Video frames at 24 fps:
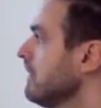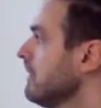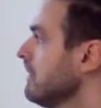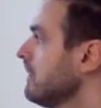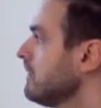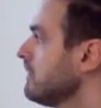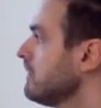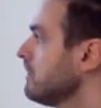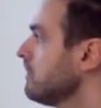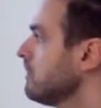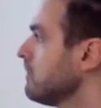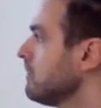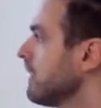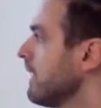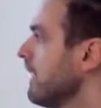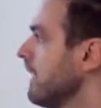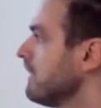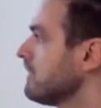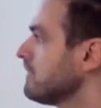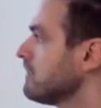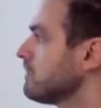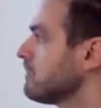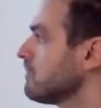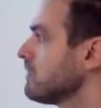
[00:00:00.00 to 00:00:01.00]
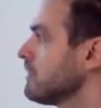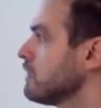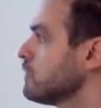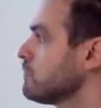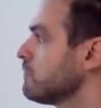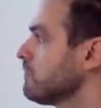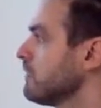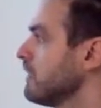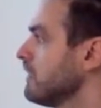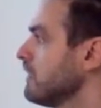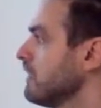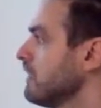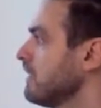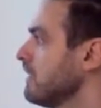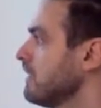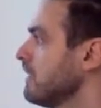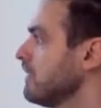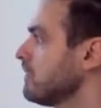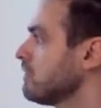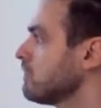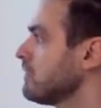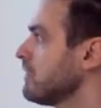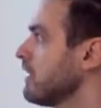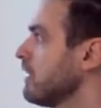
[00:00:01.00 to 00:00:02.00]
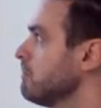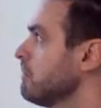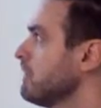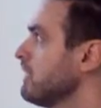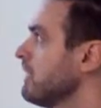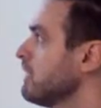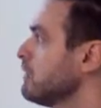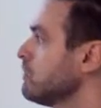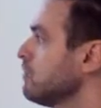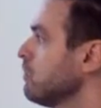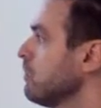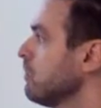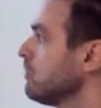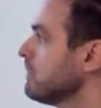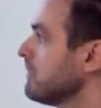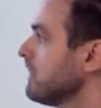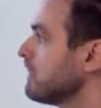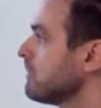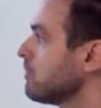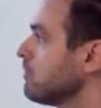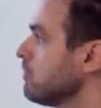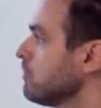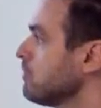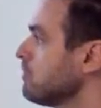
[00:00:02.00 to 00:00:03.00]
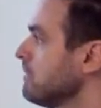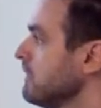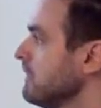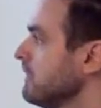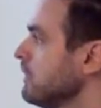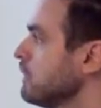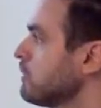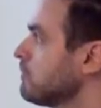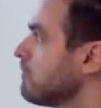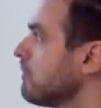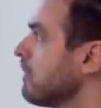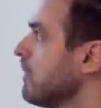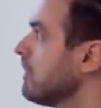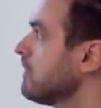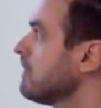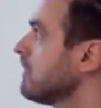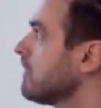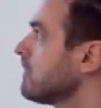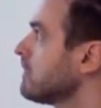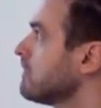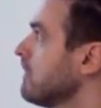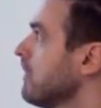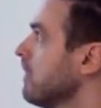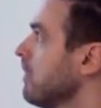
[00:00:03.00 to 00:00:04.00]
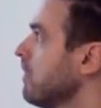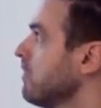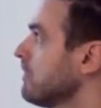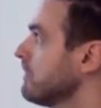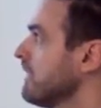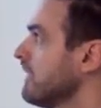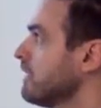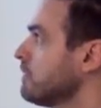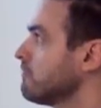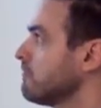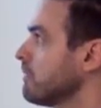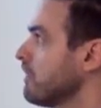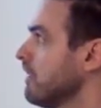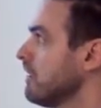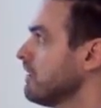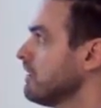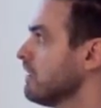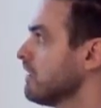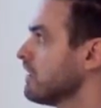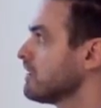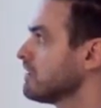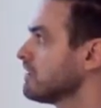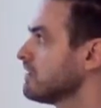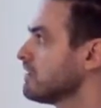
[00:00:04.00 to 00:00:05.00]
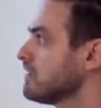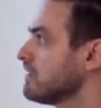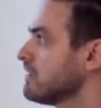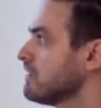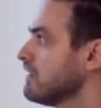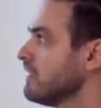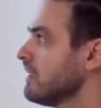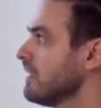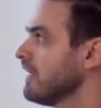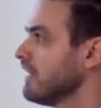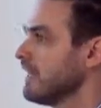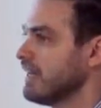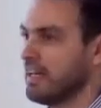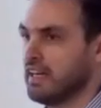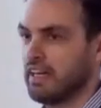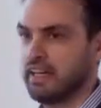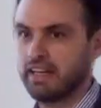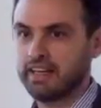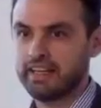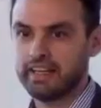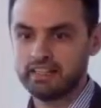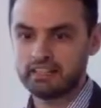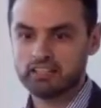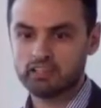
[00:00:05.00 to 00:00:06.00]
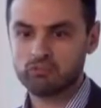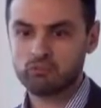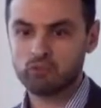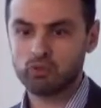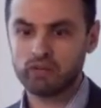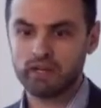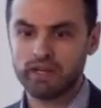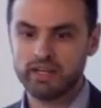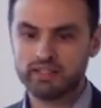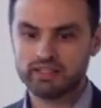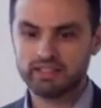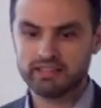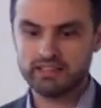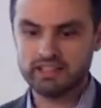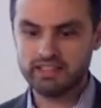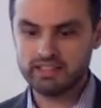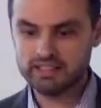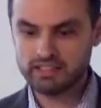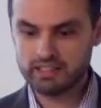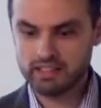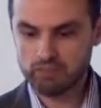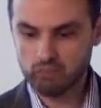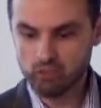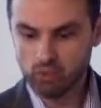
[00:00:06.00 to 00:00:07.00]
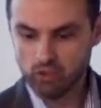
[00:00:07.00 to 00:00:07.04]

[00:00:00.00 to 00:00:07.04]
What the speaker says: until get into the amidazole that could be this product or that product. I can summarize this in a